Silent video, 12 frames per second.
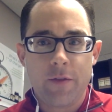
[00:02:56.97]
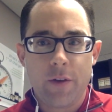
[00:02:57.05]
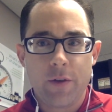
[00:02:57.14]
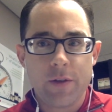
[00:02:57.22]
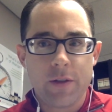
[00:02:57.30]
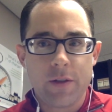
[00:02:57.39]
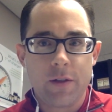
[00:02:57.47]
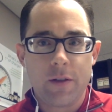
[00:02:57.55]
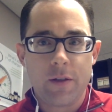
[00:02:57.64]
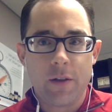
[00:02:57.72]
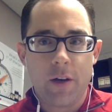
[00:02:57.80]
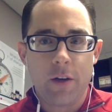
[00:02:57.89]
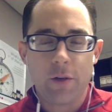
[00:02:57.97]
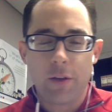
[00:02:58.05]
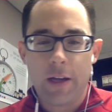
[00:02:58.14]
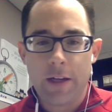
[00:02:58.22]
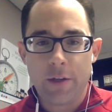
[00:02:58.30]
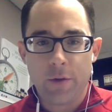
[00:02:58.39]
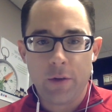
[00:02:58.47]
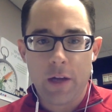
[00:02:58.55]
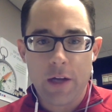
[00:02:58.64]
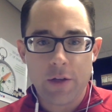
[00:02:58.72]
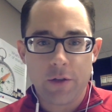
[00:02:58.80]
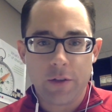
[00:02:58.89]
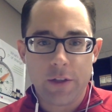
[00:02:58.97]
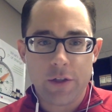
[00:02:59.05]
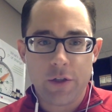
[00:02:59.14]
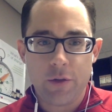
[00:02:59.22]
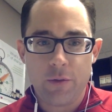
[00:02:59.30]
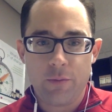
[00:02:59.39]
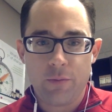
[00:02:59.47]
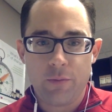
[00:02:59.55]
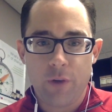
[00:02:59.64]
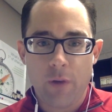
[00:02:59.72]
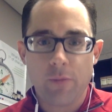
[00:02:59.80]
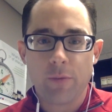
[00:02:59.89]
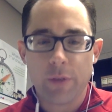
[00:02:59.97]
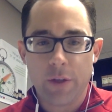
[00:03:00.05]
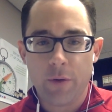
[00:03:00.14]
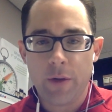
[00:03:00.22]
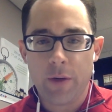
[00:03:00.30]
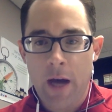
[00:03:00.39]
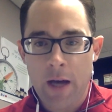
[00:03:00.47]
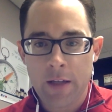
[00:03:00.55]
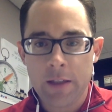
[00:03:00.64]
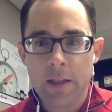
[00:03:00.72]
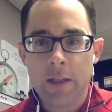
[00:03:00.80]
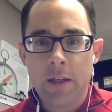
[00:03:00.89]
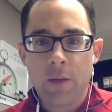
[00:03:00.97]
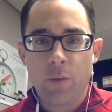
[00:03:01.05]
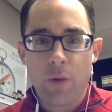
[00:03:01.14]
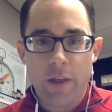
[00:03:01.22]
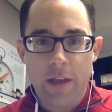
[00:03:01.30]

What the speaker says: there's an underlying neurological issue probably going on with